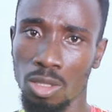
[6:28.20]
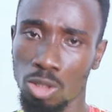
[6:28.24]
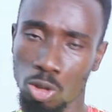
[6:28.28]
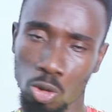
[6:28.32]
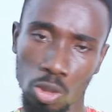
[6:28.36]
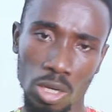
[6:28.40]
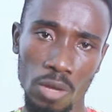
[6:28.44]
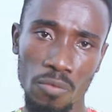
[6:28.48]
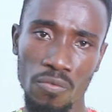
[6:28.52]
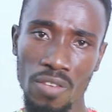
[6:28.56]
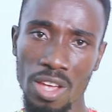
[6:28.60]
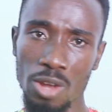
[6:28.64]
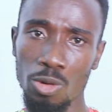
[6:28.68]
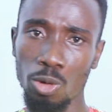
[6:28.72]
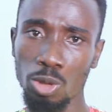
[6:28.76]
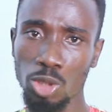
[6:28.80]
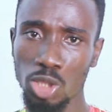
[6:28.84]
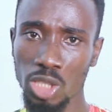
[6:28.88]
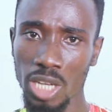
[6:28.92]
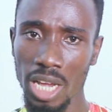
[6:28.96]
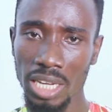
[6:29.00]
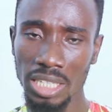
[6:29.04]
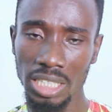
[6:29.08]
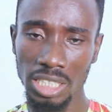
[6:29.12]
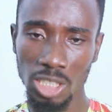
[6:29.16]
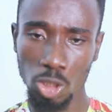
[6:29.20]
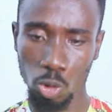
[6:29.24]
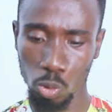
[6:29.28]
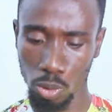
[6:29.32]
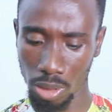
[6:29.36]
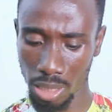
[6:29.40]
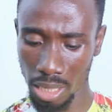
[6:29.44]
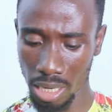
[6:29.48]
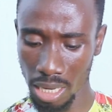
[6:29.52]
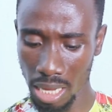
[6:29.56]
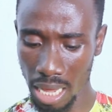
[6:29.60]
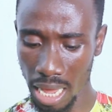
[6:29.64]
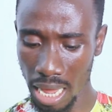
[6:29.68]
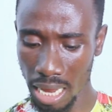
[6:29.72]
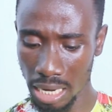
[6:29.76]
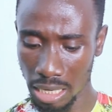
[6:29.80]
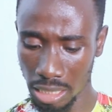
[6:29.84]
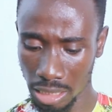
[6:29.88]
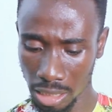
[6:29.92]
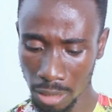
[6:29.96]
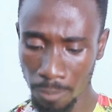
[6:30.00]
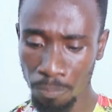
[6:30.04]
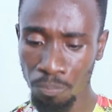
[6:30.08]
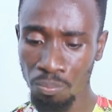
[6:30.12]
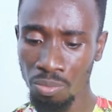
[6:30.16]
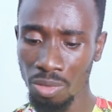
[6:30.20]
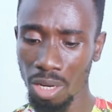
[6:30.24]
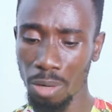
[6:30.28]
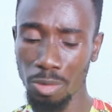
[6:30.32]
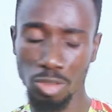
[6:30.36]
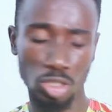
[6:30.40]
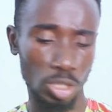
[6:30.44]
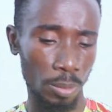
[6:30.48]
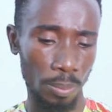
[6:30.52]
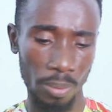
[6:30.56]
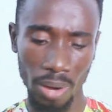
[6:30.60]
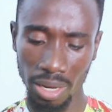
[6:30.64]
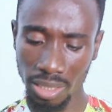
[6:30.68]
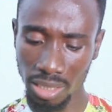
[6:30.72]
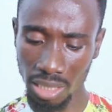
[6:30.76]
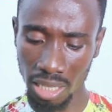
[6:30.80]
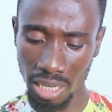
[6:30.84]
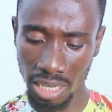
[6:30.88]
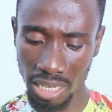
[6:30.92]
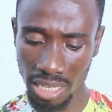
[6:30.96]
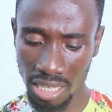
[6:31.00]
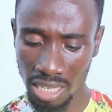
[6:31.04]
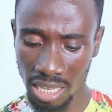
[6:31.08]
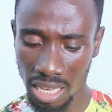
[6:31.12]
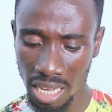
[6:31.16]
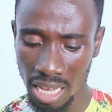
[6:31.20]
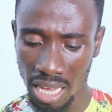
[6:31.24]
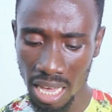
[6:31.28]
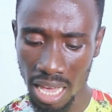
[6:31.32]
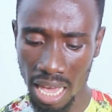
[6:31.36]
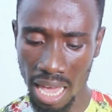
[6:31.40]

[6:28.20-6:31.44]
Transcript: to the various churches today, and surprisingly,